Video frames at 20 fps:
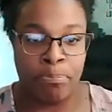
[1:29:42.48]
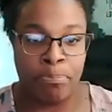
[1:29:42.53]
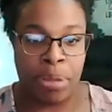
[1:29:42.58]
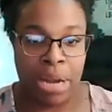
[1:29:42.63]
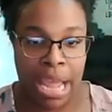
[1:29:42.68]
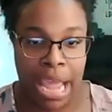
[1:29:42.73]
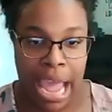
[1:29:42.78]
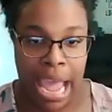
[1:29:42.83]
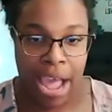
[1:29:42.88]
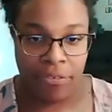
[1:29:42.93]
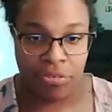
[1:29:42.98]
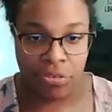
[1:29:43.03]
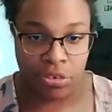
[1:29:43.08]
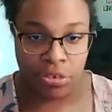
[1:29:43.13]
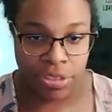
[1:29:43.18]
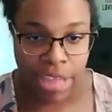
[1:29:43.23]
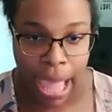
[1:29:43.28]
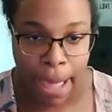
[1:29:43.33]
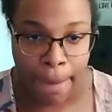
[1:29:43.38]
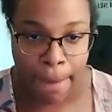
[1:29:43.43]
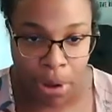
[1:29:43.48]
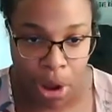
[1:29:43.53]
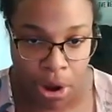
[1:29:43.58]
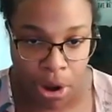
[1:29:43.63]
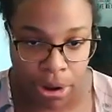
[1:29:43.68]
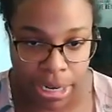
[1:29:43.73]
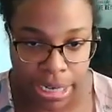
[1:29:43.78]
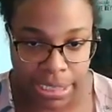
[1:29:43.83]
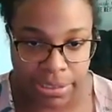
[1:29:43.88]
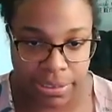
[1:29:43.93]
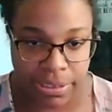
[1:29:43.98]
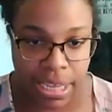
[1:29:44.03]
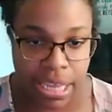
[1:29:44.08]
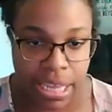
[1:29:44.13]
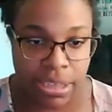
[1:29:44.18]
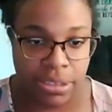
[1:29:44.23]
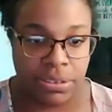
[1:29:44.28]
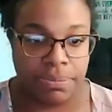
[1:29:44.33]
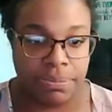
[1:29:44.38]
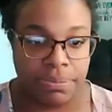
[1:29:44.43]
But after that part, it
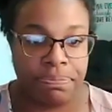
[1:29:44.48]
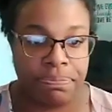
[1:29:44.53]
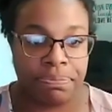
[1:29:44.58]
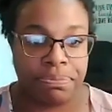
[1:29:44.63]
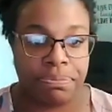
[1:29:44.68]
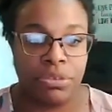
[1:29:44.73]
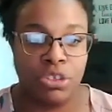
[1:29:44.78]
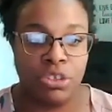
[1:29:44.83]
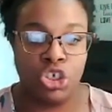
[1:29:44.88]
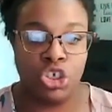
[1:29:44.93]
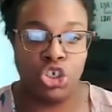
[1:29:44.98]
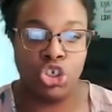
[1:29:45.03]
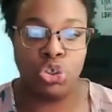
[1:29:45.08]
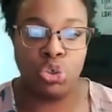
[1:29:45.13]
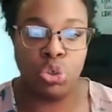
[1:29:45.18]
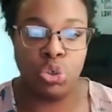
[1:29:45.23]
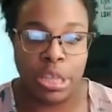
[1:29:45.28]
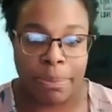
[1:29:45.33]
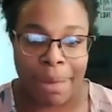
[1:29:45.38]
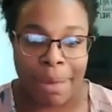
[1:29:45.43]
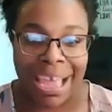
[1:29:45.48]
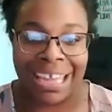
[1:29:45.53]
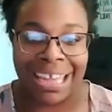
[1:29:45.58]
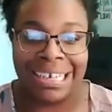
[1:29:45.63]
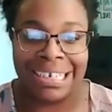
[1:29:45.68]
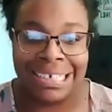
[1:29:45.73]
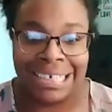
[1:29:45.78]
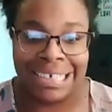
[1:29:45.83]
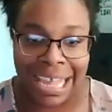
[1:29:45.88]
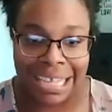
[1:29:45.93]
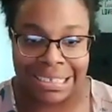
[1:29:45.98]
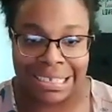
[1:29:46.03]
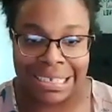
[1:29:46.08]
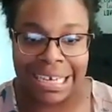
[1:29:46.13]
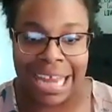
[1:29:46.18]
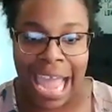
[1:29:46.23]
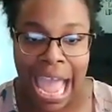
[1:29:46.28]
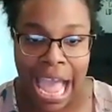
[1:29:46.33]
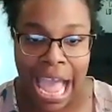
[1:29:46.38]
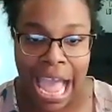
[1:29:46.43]
says the Shulamite
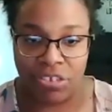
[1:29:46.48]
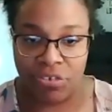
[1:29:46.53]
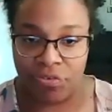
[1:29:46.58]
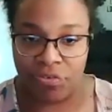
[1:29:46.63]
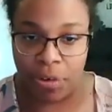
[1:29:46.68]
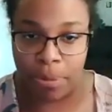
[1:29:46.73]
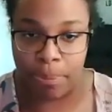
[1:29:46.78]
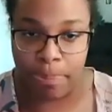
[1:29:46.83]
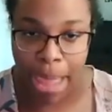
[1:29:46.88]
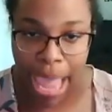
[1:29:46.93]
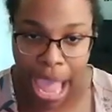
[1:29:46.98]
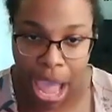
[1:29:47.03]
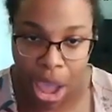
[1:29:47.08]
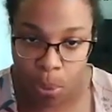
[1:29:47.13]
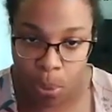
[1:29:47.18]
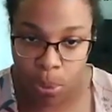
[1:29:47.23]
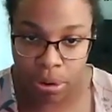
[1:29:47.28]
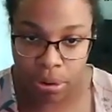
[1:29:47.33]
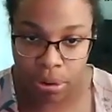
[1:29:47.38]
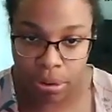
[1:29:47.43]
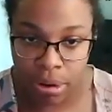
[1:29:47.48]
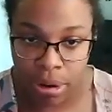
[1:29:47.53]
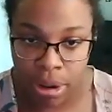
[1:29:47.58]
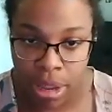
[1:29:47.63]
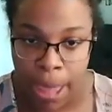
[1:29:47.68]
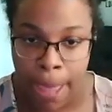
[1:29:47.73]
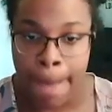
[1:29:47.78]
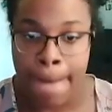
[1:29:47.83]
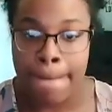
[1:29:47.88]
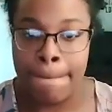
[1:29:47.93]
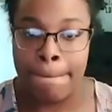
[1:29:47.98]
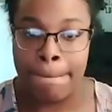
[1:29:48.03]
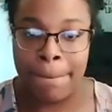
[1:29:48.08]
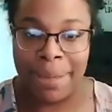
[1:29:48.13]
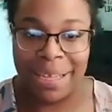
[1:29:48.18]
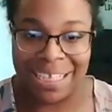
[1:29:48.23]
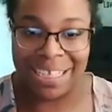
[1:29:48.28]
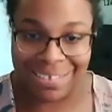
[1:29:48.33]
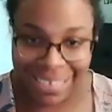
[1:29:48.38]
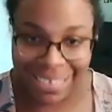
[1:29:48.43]
doesn't ask for power,
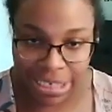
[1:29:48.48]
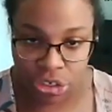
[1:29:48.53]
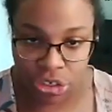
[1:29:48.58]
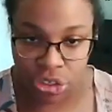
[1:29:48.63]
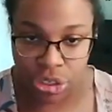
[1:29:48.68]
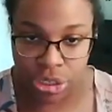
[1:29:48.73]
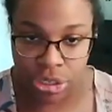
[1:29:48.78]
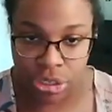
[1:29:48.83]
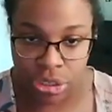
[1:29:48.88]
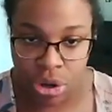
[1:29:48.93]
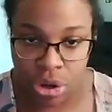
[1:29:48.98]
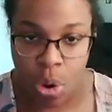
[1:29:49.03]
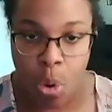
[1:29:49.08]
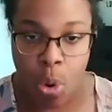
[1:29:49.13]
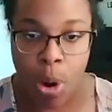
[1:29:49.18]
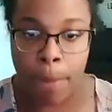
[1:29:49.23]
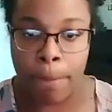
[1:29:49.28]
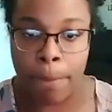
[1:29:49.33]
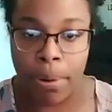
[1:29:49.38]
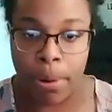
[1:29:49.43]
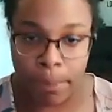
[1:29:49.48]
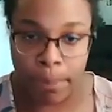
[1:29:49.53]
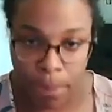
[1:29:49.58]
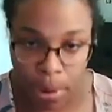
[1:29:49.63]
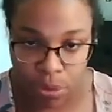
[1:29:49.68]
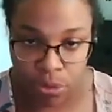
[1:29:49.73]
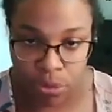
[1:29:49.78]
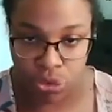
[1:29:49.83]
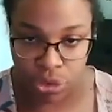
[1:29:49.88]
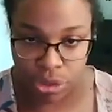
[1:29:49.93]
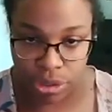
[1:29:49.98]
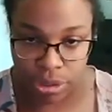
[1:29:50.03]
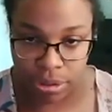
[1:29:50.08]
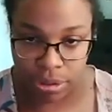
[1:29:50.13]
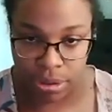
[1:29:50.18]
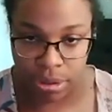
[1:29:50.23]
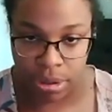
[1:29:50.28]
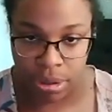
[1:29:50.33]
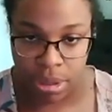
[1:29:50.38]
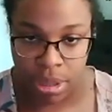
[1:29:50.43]
position, or promotion,
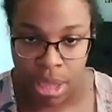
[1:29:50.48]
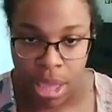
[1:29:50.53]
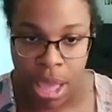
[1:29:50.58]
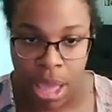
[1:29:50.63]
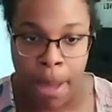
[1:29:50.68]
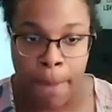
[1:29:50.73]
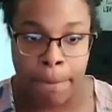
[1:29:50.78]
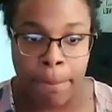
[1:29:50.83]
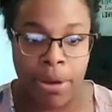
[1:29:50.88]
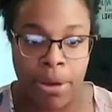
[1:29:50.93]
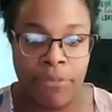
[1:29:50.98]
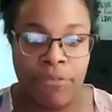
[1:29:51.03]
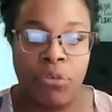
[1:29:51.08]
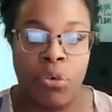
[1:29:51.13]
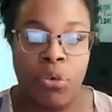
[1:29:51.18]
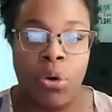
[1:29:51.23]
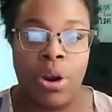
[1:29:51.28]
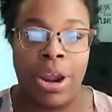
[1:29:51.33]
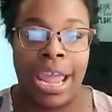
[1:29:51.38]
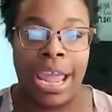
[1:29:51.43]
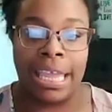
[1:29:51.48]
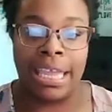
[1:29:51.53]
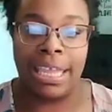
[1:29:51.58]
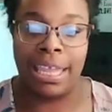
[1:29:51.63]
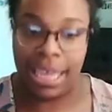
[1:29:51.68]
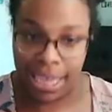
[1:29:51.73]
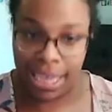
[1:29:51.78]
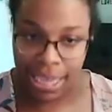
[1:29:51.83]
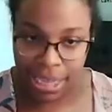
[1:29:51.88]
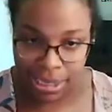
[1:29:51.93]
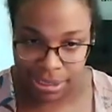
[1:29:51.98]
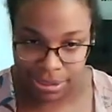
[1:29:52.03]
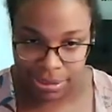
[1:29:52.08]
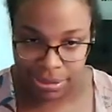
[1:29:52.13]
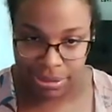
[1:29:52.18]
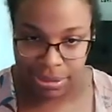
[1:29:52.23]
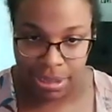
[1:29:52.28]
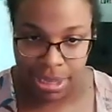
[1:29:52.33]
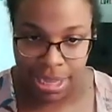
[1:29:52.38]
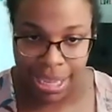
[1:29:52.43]
but for a
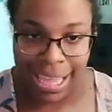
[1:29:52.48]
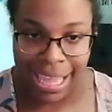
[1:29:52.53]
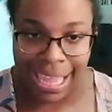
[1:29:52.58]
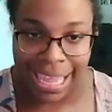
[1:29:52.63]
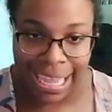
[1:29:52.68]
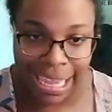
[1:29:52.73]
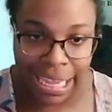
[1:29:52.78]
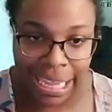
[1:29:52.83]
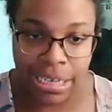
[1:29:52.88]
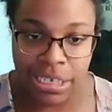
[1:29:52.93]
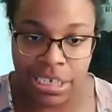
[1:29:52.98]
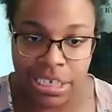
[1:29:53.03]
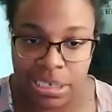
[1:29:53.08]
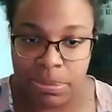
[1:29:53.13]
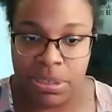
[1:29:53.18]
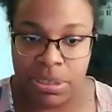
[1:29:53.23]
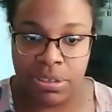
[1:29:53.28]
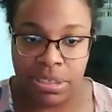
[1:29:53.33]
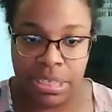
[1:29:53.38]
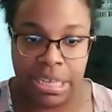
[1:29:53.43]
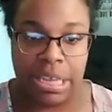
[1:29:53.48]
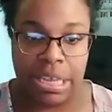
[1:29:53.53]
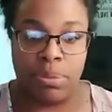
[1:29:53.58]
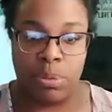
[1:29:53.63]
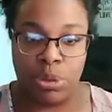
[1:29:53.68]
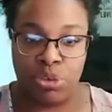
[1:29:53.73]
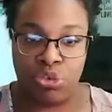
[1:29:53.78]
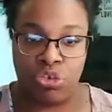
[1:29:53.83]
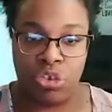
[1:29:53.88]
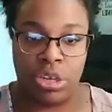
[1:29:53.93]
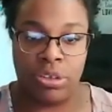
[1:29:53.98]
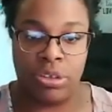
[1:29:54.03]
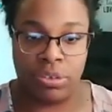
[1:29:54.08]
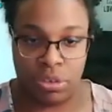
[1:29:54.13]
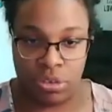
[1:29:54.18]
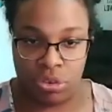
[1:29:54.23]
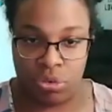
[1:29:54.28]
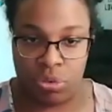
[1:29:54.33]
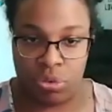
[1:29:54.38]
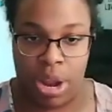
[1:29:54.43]
kiss Intimacy with
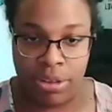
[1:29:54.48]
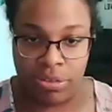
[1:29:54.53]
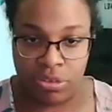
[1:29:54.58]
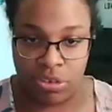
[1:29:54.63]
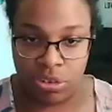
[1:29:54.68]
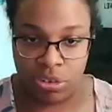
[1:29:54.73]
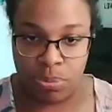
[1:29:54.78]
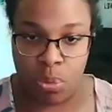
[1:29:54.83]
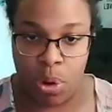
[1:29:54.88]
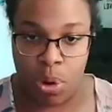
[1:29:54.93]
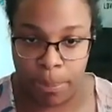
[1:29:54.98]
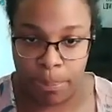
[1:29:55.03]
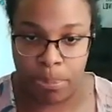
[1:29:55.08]
Jesus Christ is more